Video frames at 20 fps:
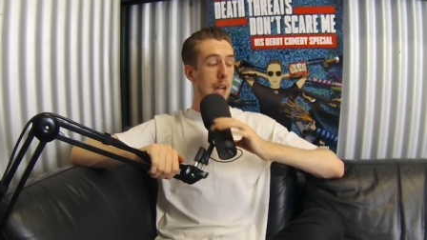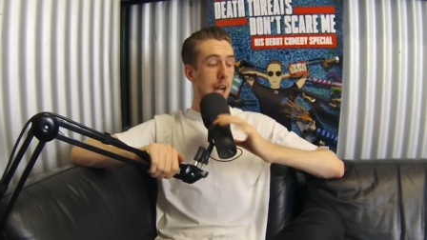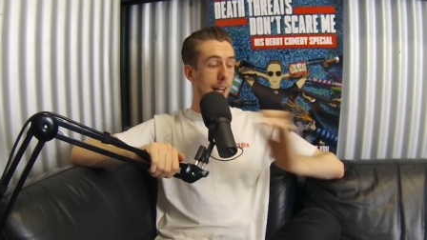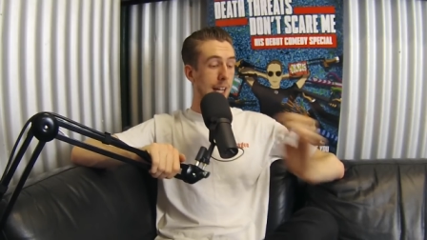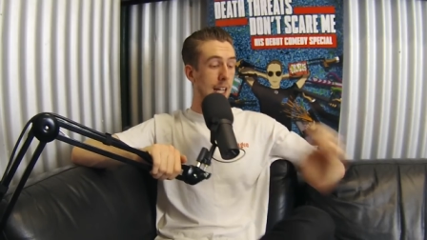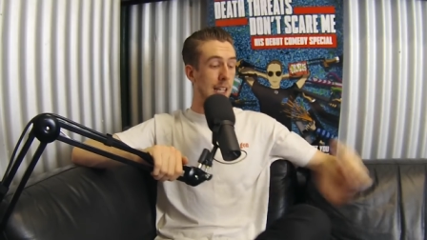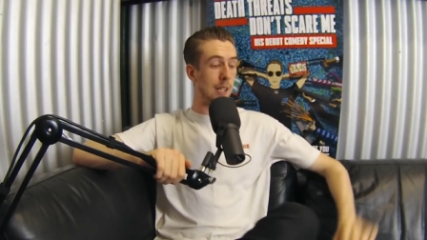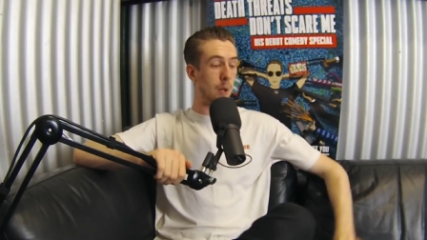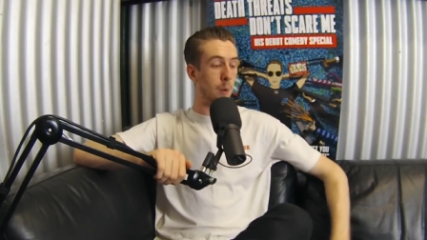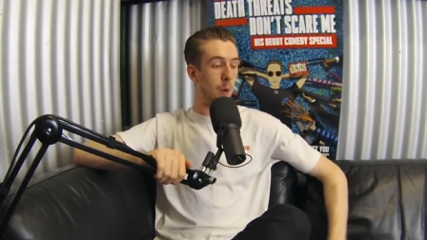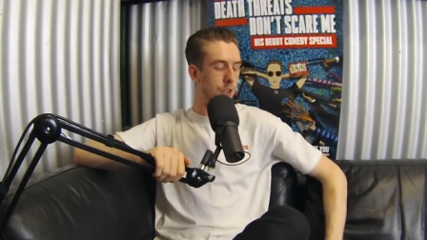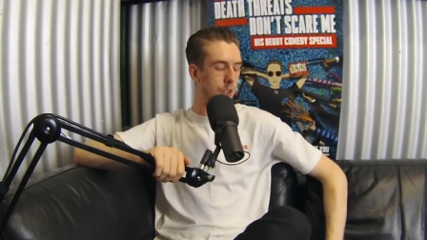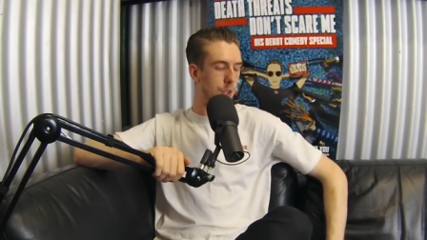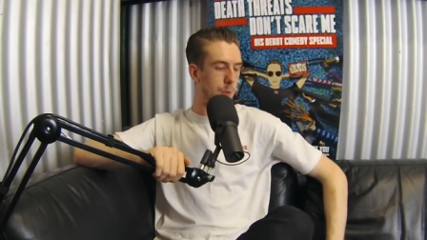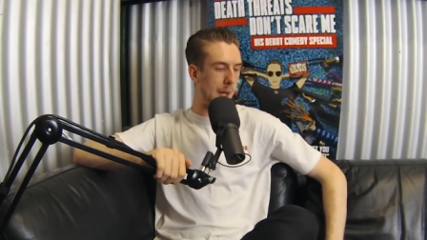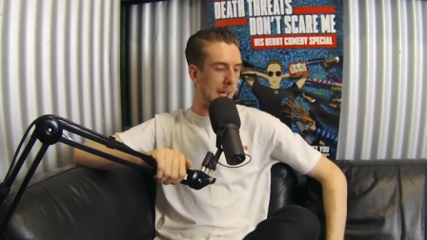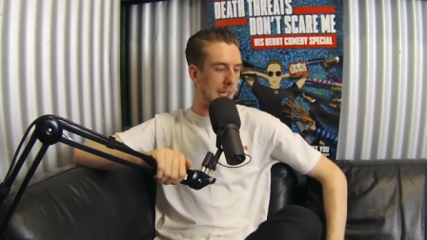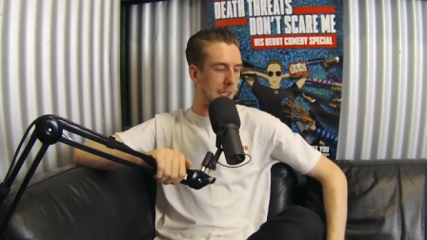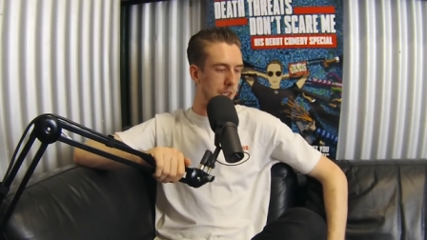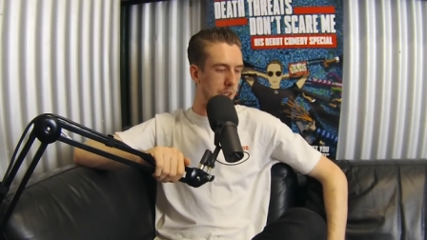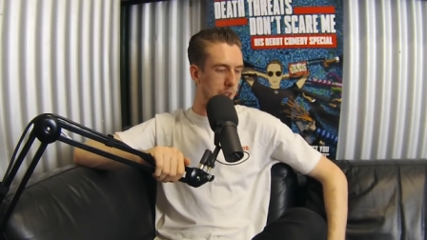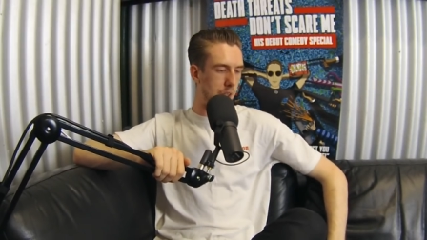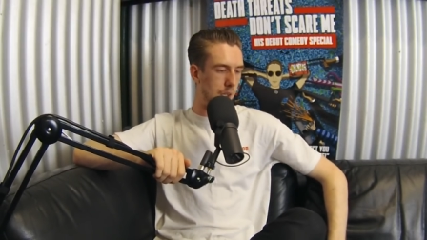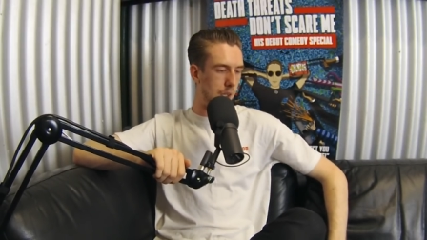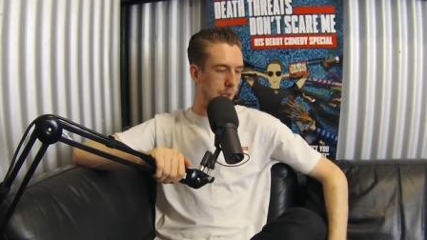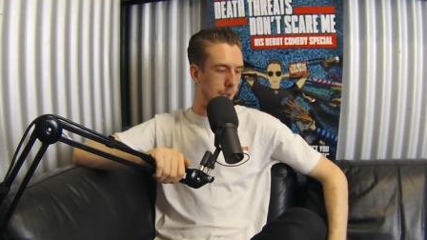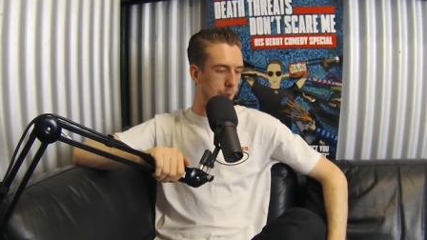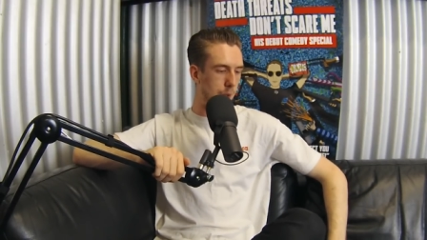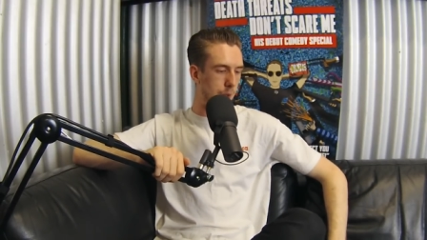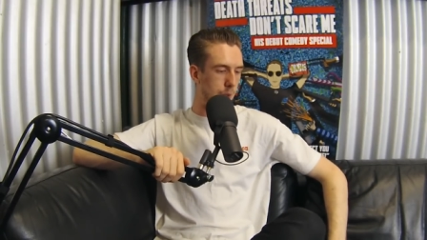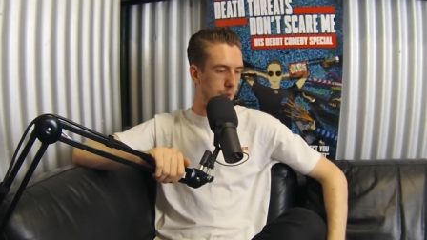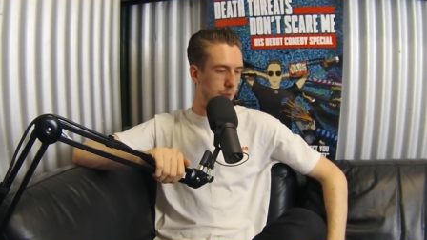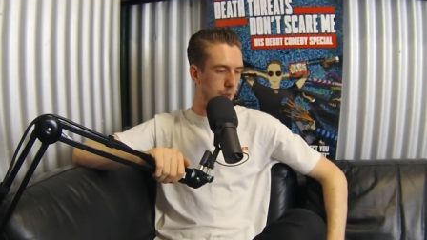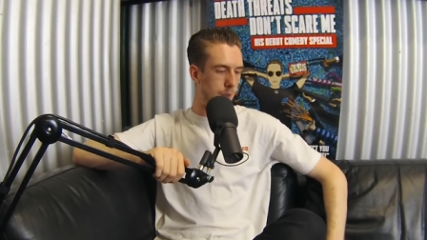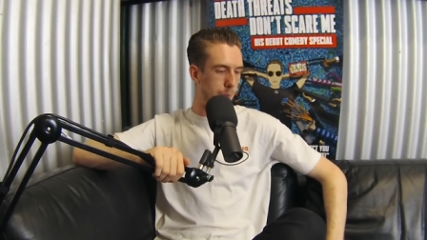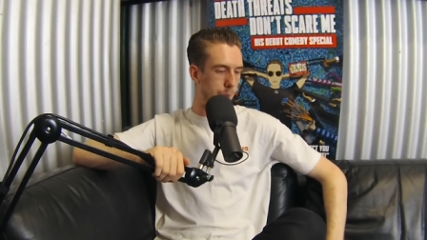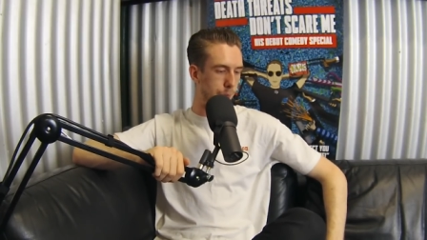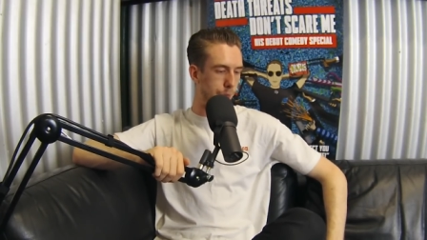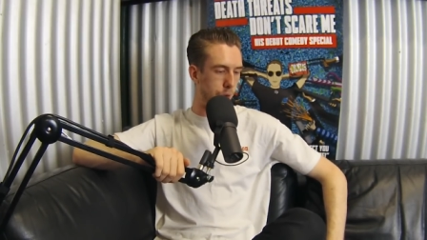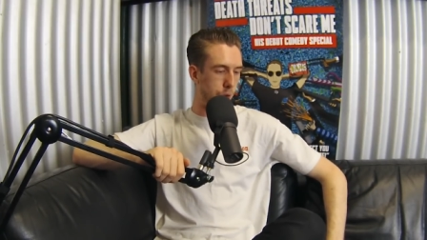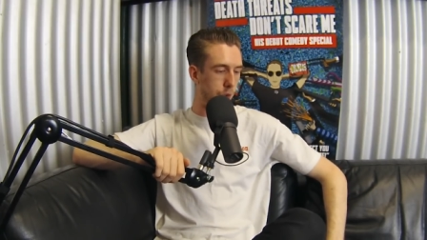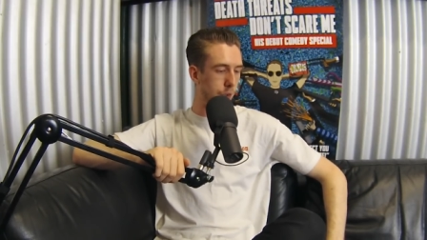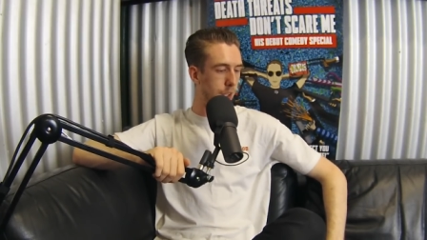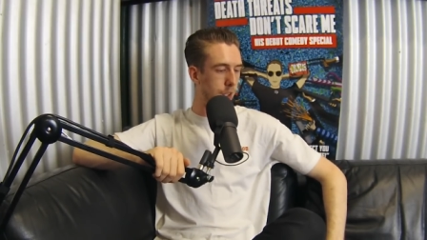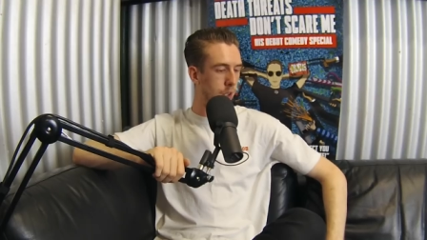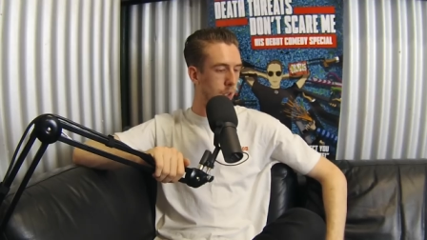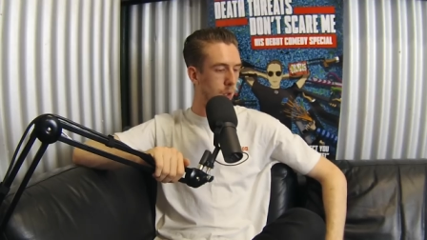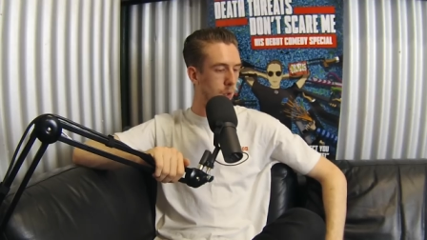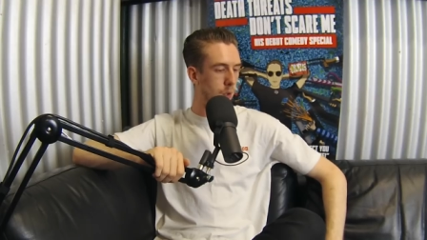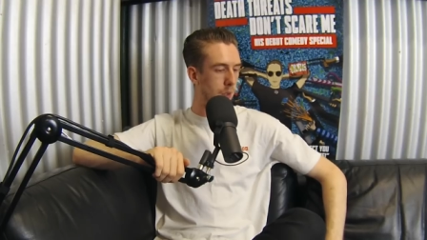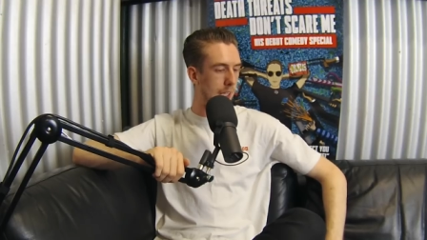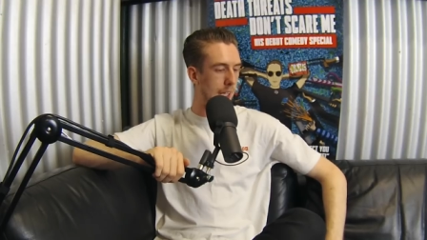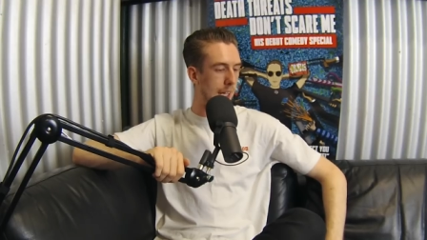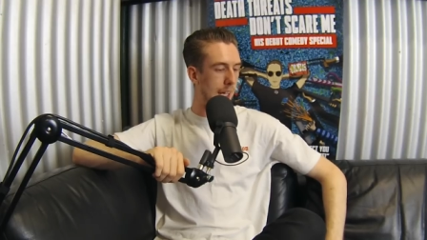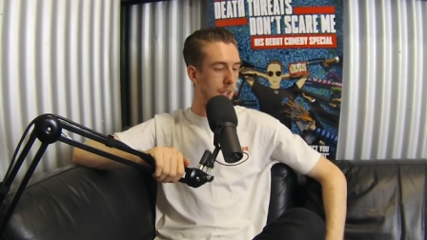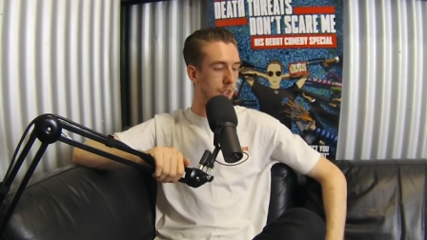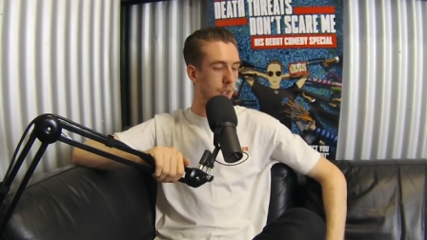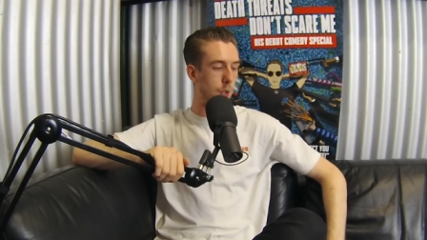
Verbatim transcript: I guess I won't speak to you before the new year.